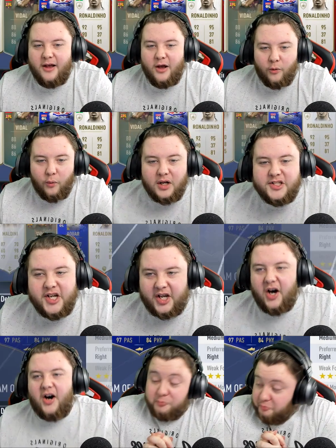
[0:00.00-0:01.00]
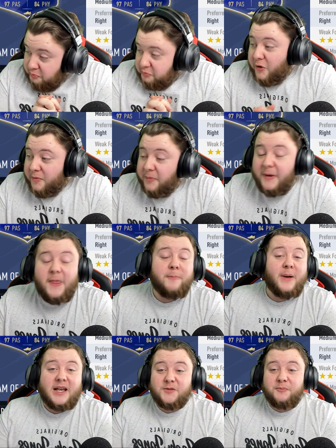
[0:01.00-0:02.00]
What a card. Probably the
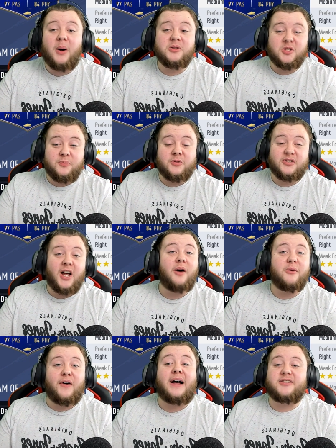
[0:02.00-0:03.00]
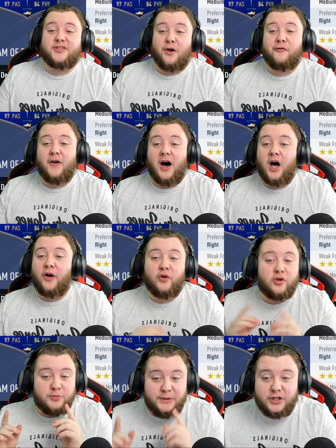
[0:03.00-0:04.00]
best possible start we've had so far. Of
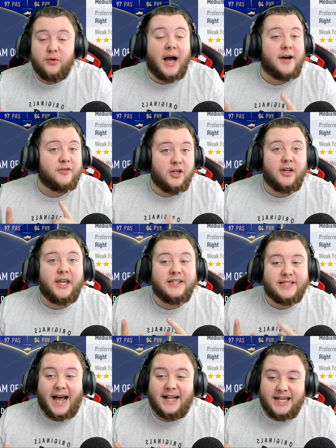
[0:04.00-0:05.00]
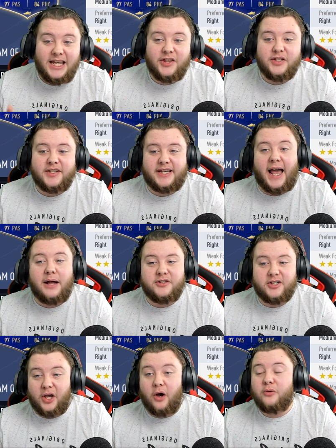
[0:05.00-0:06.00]
course, we do have Lucky's and Ethan's account to
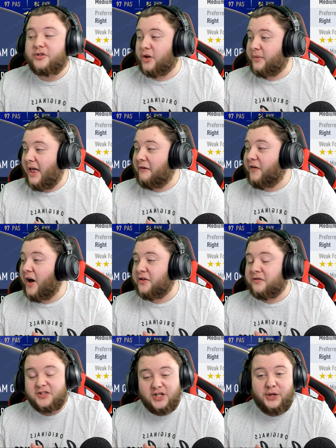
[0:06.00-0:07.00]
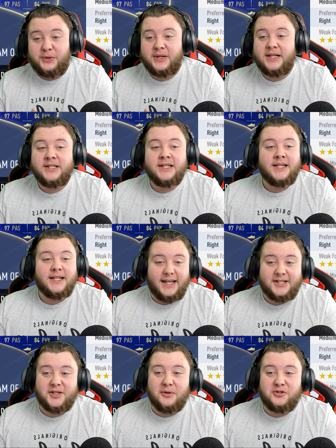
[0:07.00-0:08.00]
go. So without further ado,
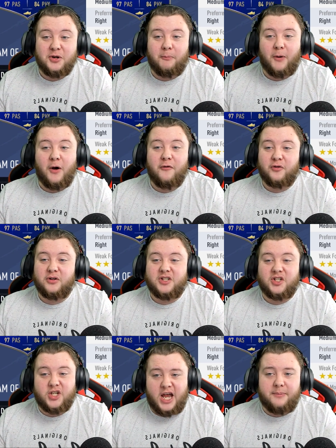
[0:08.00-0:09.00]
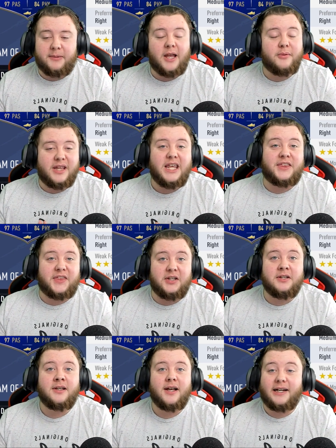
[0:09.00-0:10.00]
let's go jump over onto Share Play with Ethan
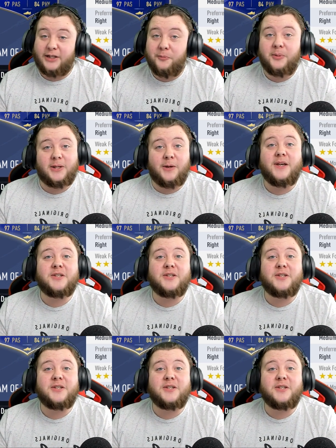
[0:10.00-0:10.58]
and open up his